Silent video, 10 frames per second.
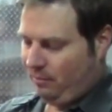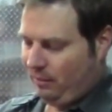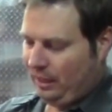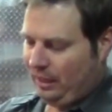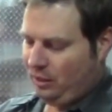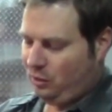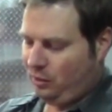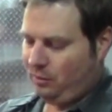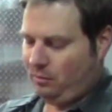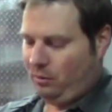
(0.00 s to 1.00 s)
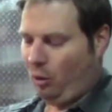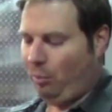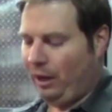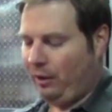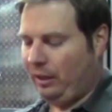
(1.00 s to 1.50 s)
these no
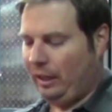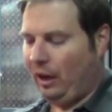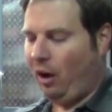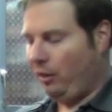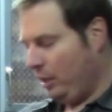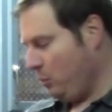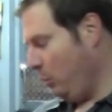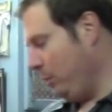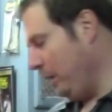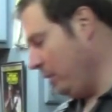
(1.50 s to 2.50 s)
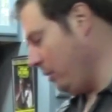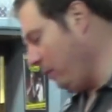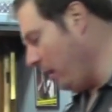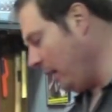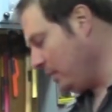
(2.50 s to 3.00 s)
bigger than they are, this will be
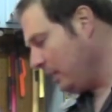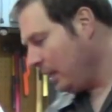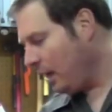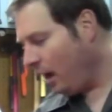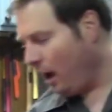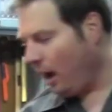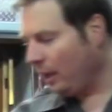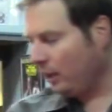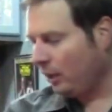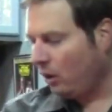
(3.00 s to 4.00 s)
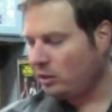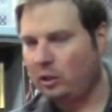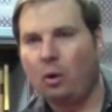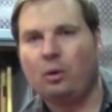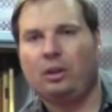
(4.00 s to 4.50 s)
suffice. You can also
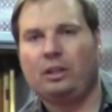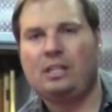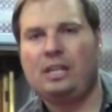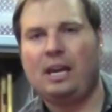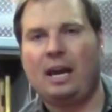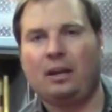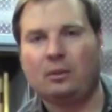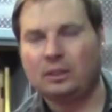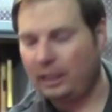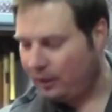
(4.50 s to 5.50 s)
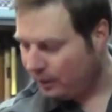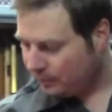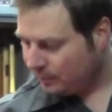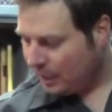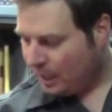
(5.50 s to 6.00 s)
go to the T-handles
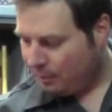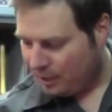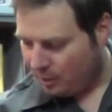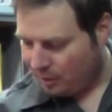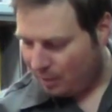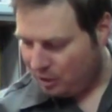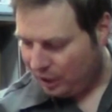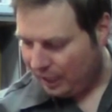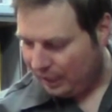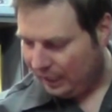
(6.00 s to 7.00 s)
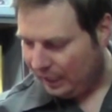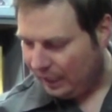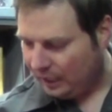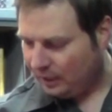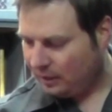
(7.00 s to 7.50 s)
here, but sometimes you can't get
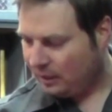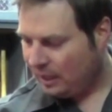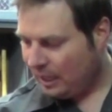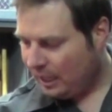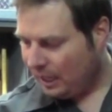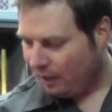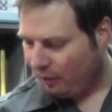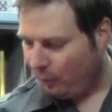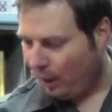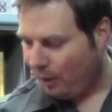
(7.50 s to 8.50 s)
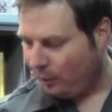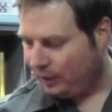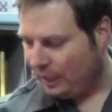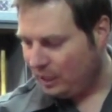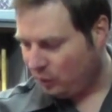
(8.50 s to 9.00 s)
in everywhere
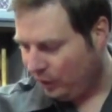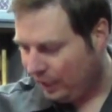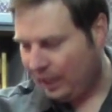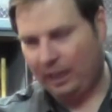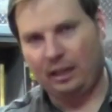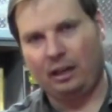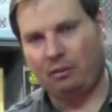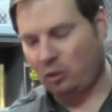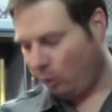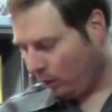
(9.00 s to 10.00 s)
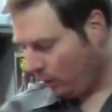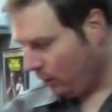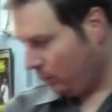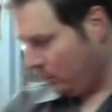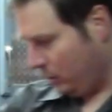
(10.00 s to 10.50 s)
with these, or you can't get enough torque
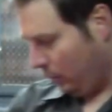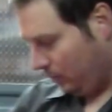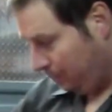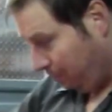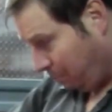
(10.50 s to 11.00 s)
on them, so